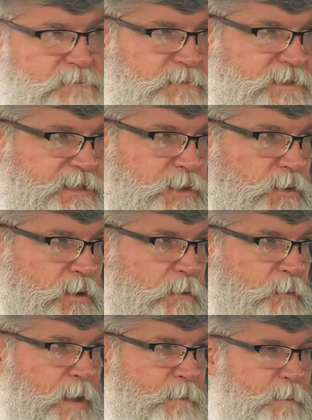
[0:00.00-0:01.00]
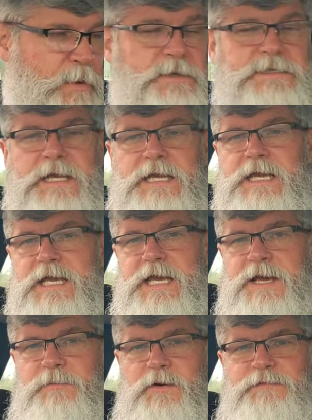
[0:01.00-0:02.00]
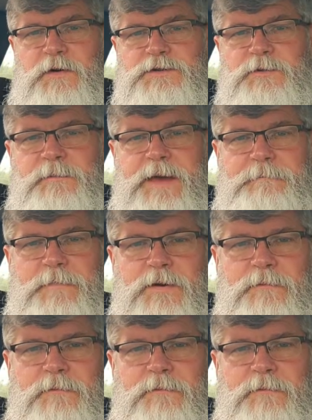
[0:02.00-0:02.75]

Cyril Ramaphosa. Boy, folks, remember.